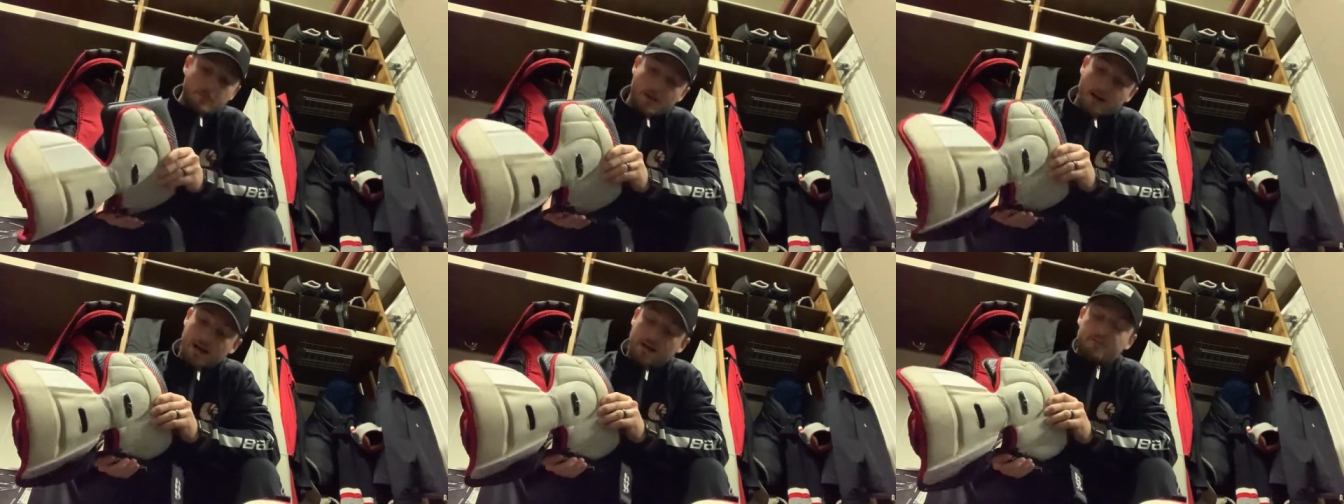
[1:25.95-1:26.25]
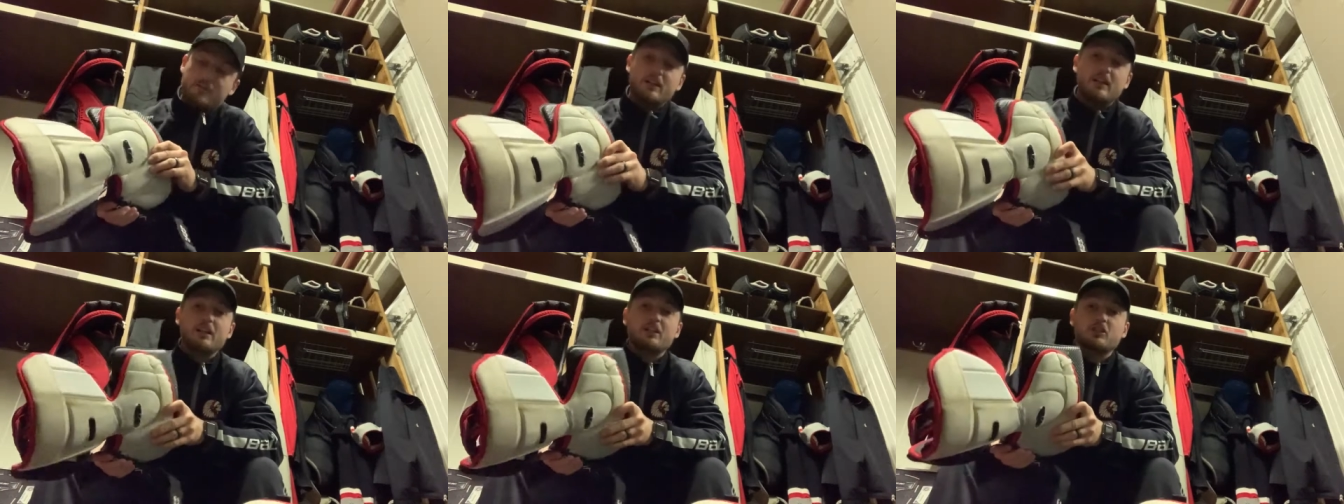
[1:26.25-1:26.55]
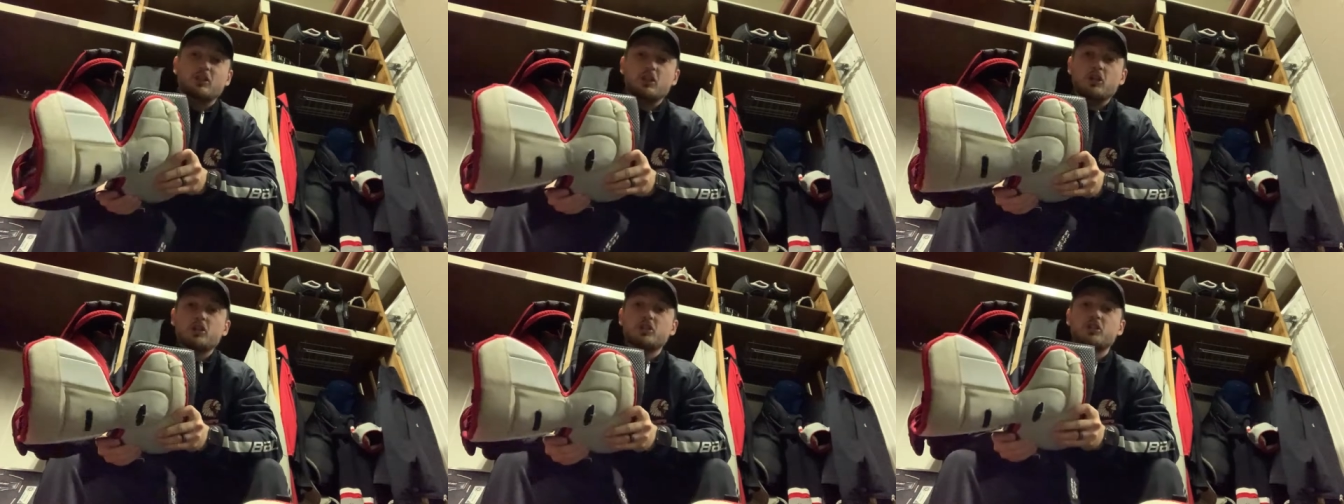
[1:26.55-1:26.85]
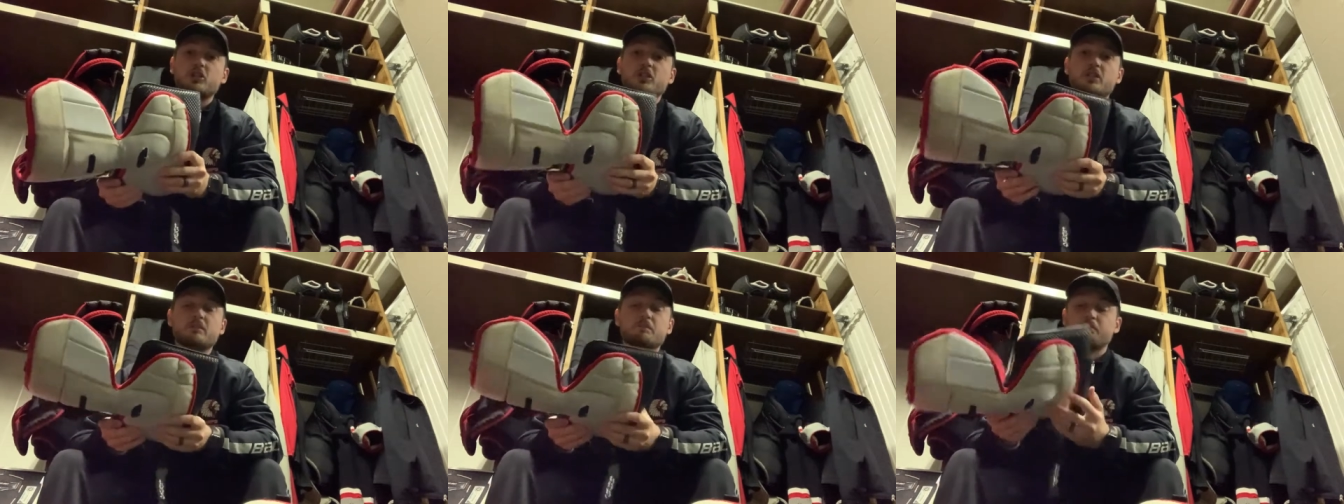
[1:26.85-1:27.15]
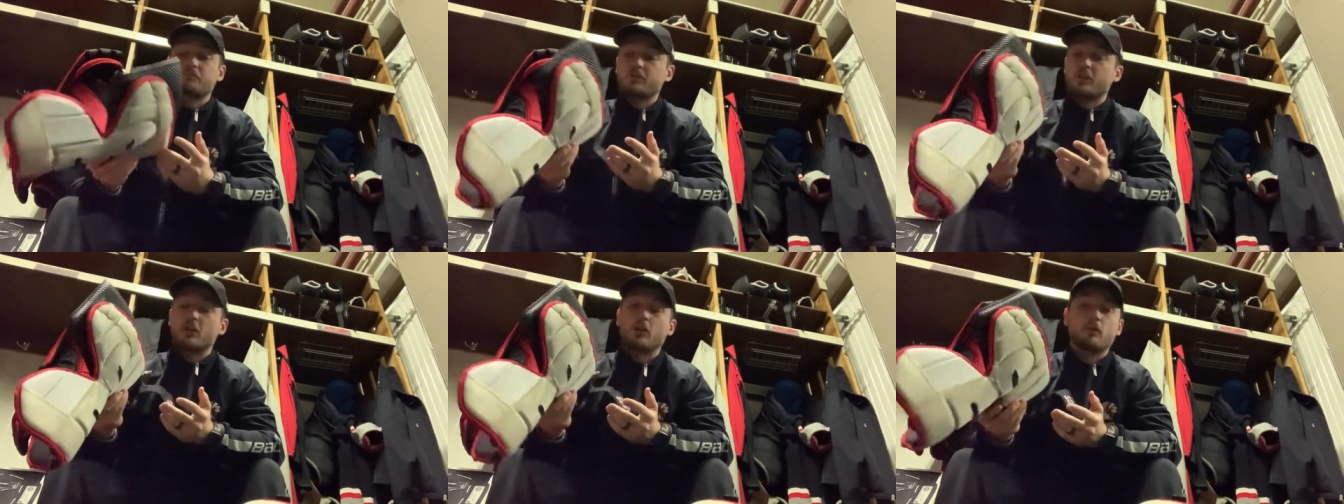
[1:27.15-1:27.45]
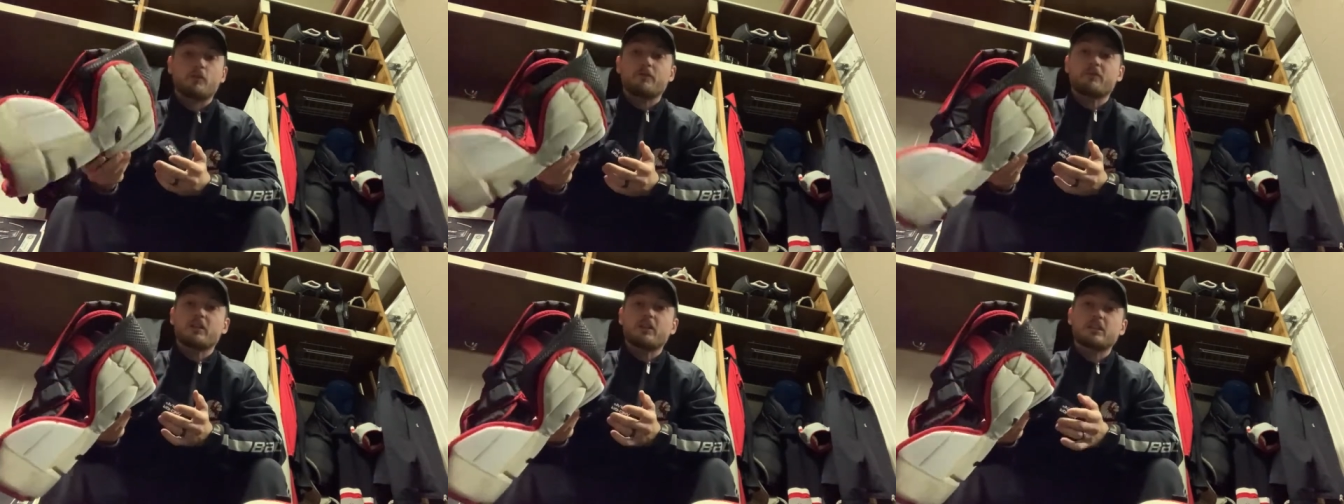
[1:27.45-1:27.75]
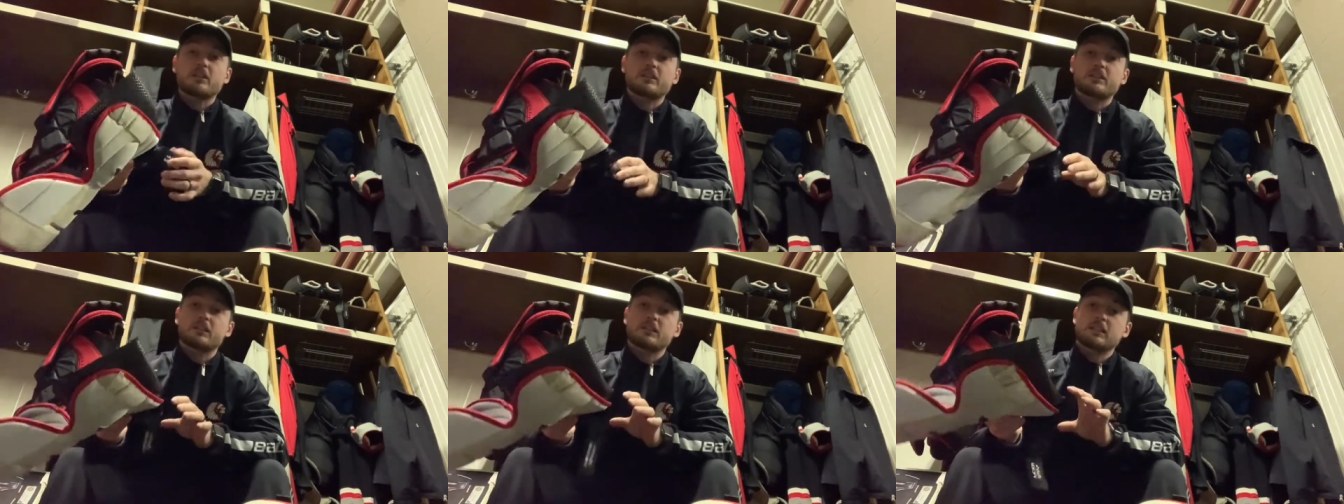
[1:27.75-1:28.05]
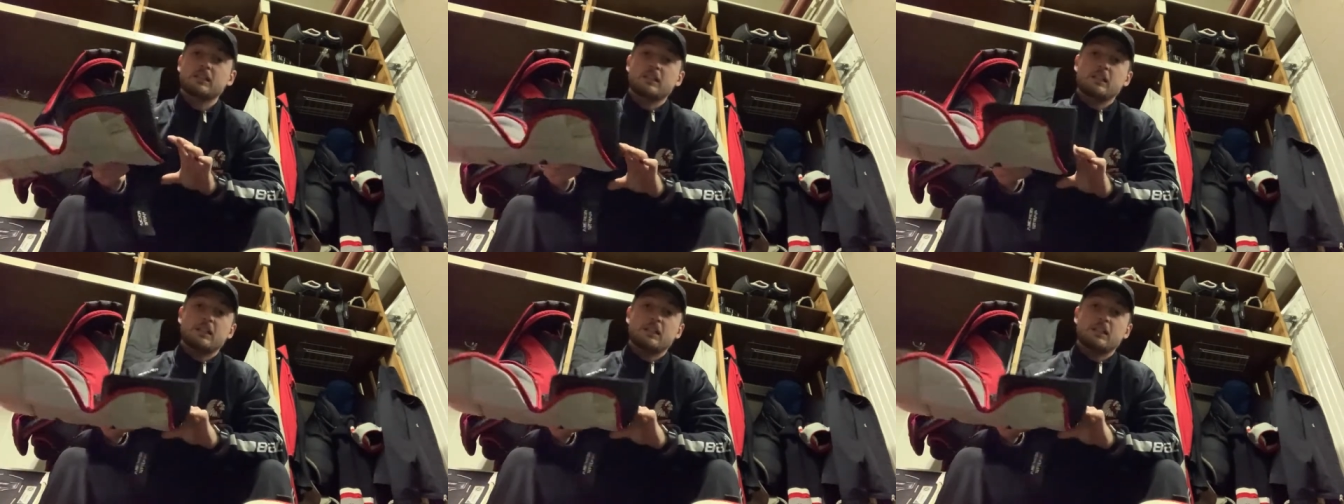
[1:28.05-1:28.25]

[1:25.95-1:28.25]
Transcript: I have a nice cushion, you don't feel it.